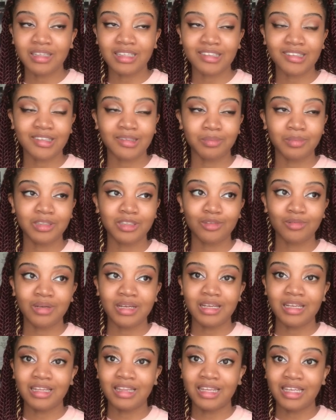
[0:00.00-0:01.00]
This is
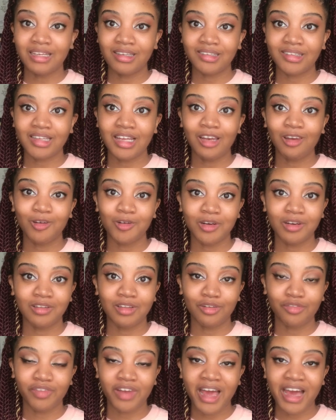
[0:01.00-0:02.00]
between this and Lord of
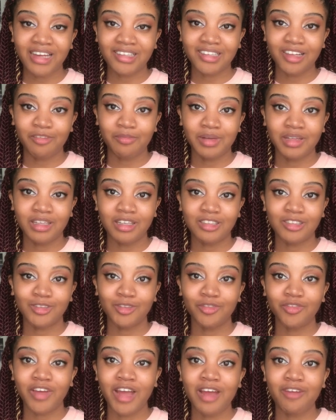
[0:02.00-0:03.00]
the Flies have been their
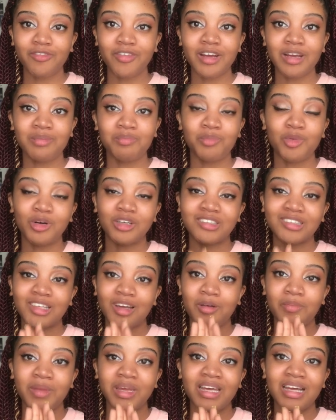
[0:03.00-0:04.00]
two favorite, more
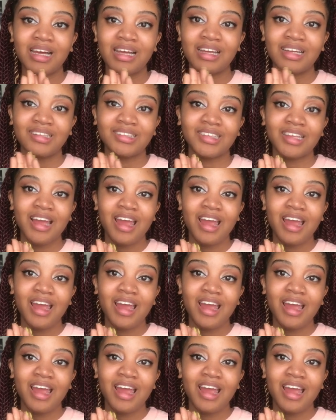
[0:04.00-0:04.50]
so because